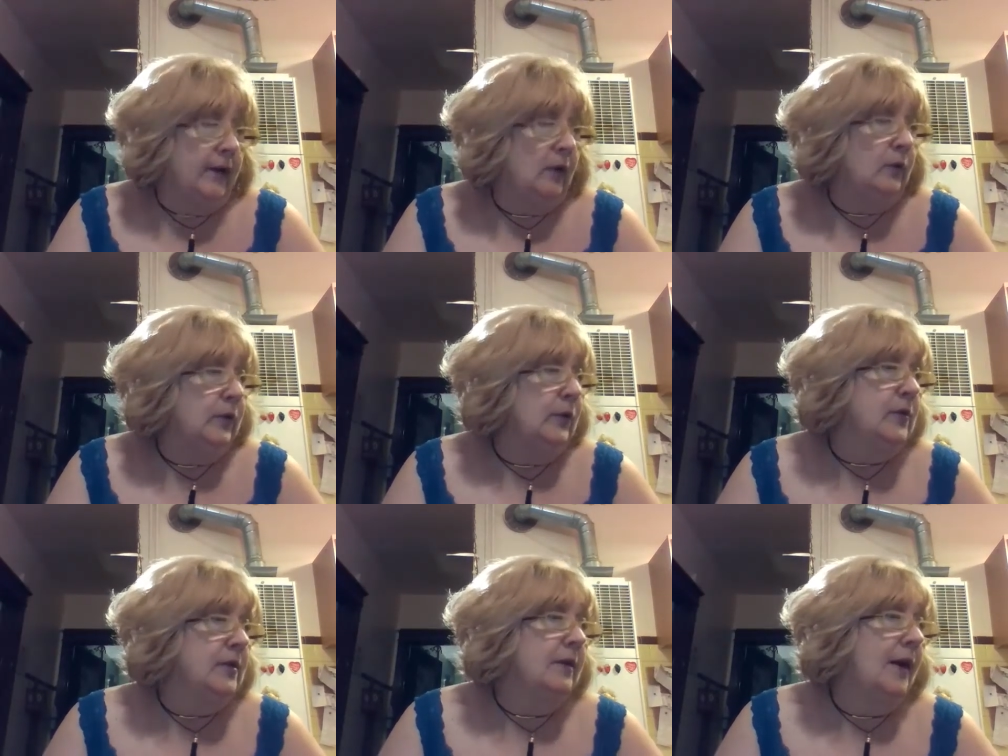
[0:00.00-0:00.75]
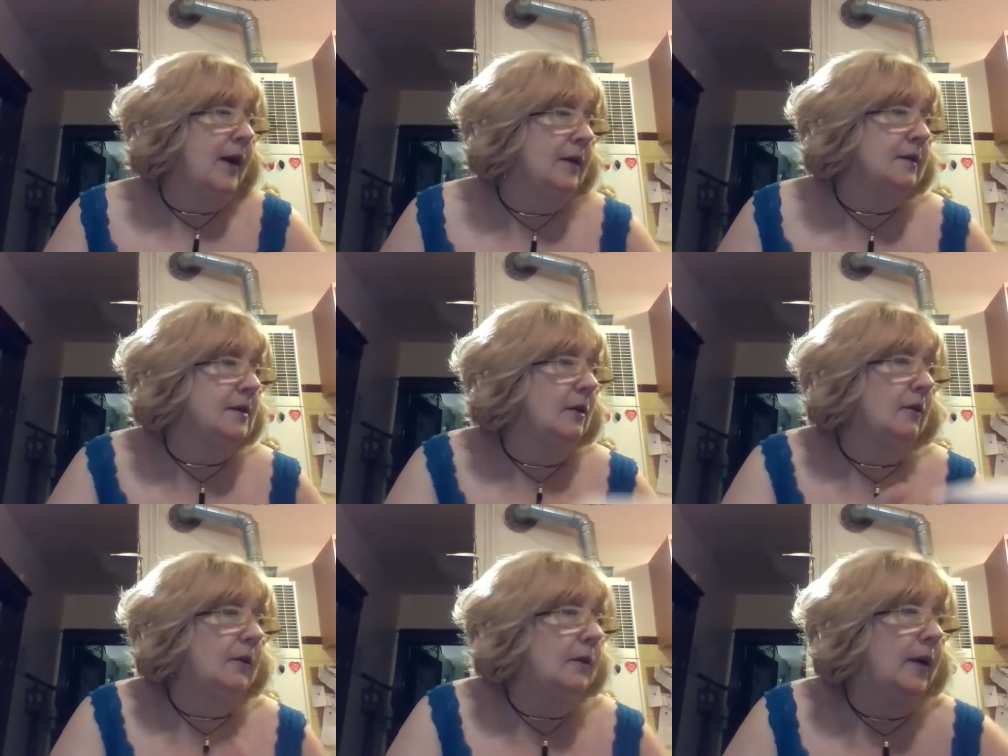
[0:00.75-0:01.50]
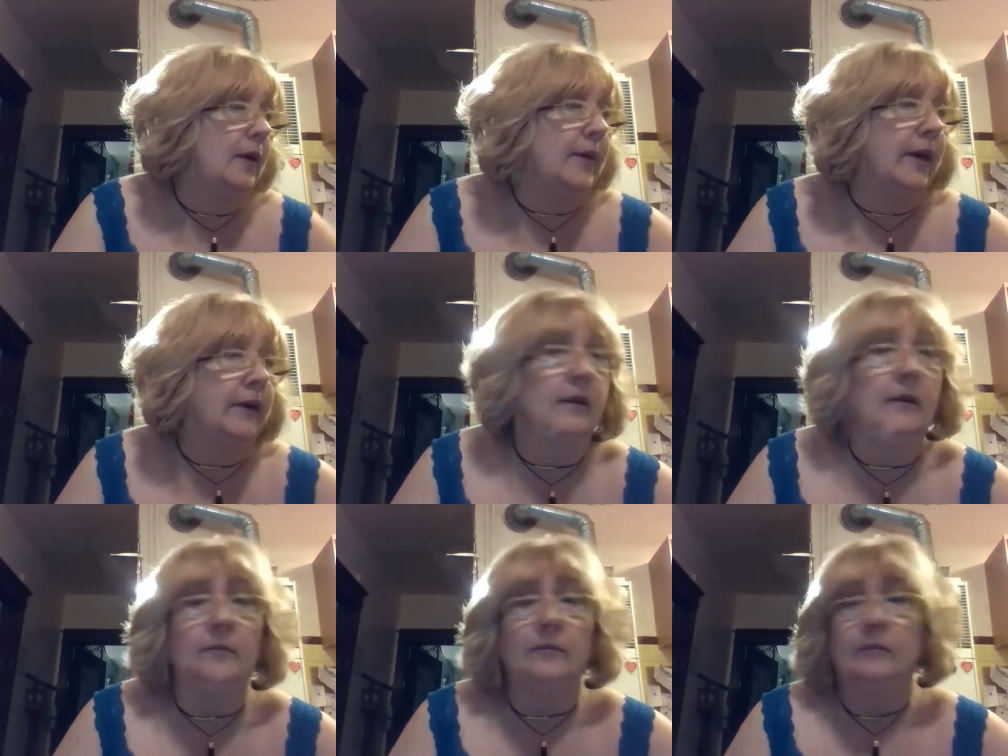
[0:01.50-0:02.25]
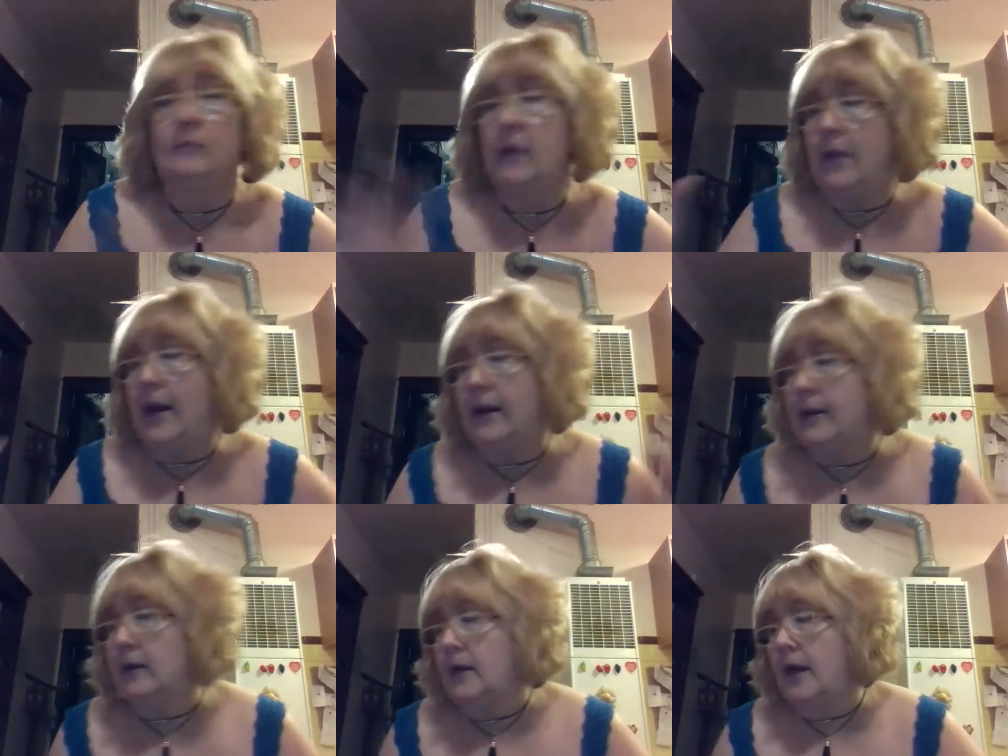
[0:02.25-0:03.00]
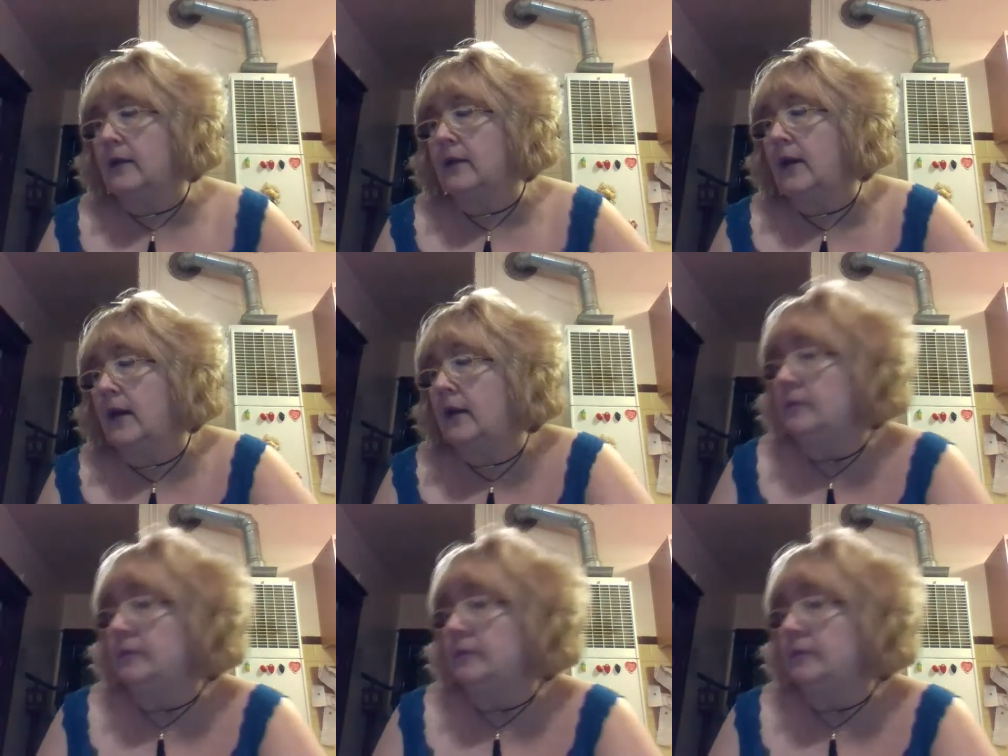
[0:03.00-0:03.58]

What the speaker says: use a lot, so I'm not going to be buying a lot of that.